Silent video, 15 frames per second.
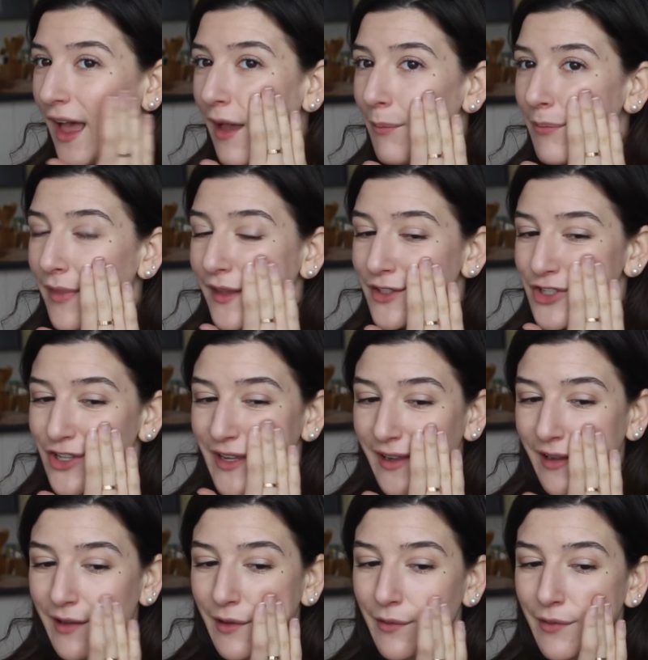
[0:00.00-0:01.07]
up the
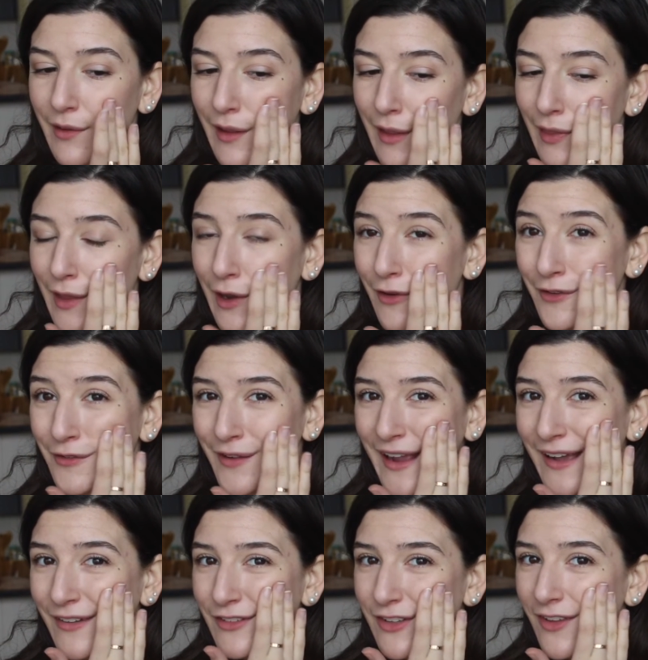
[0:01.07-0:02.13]
cheek and then
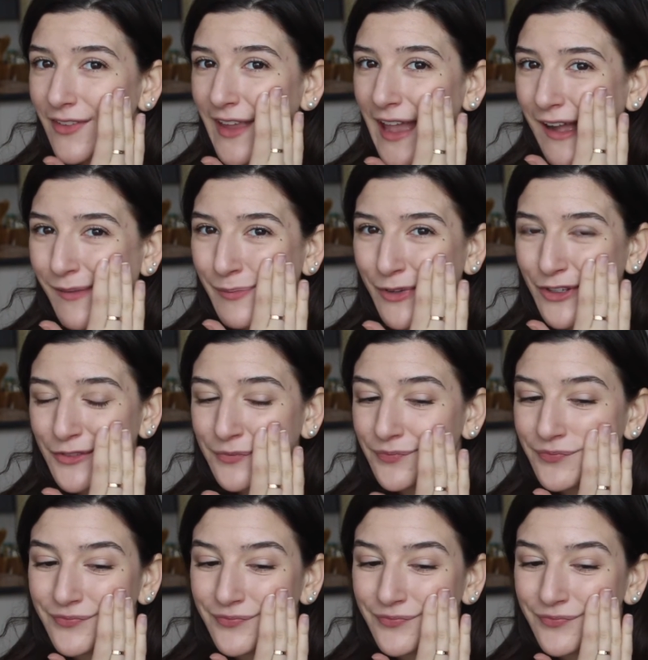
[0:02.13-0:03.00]
around on the apple.